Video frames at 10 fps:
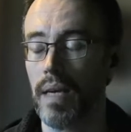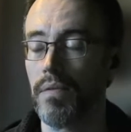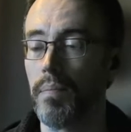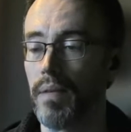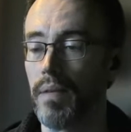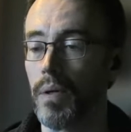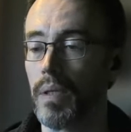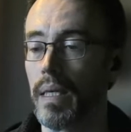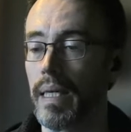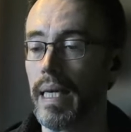legal for
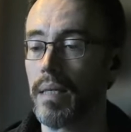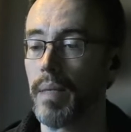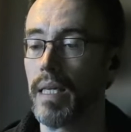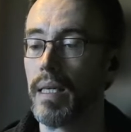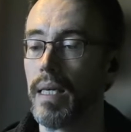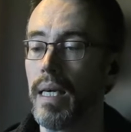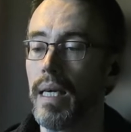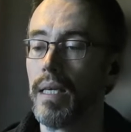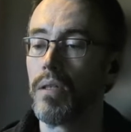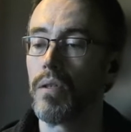use here,
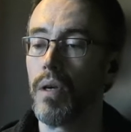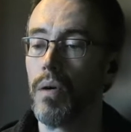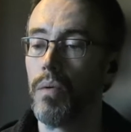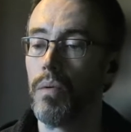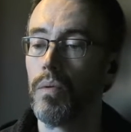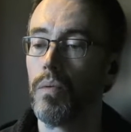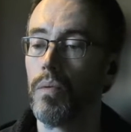other than ketamine.